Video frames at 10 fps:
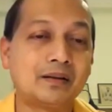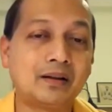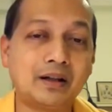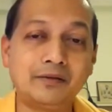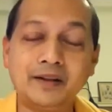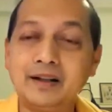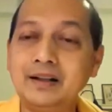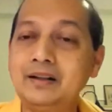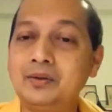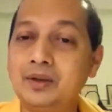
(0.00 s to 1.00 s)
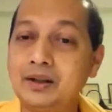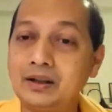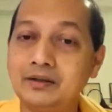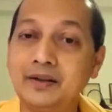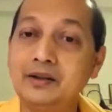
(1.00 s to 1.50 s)
covering to
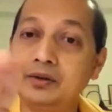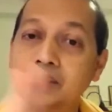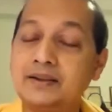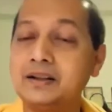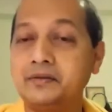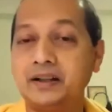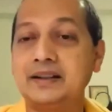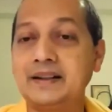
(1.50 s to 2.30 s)
uncovering to discovering,